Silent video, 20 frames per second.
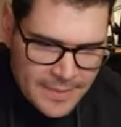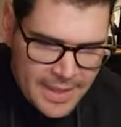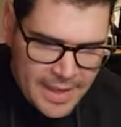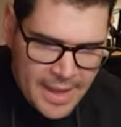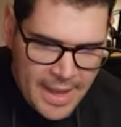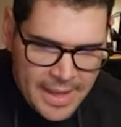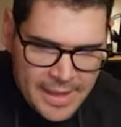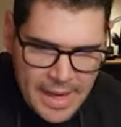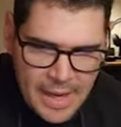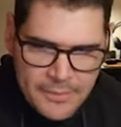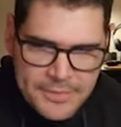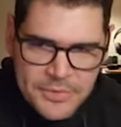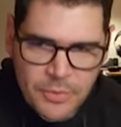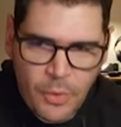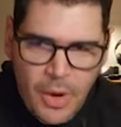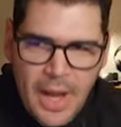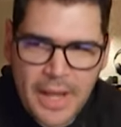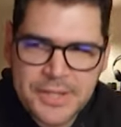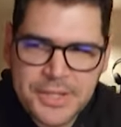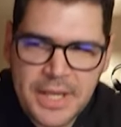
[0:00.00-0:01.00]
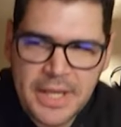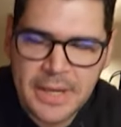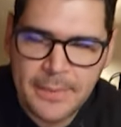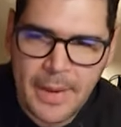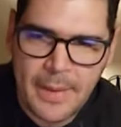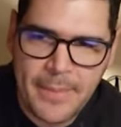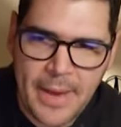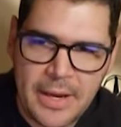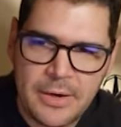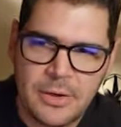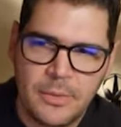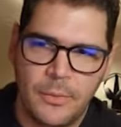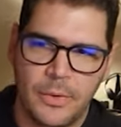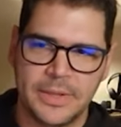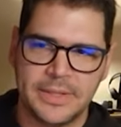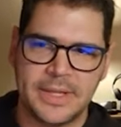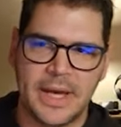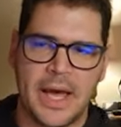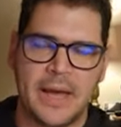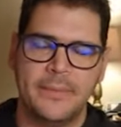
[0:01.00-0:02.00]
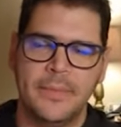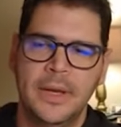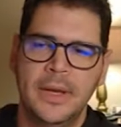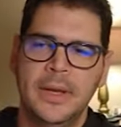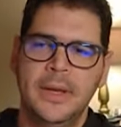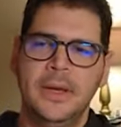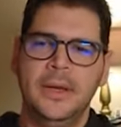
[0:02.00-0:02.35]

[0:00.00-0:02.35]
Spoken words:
and I was watching it in my bedroom one time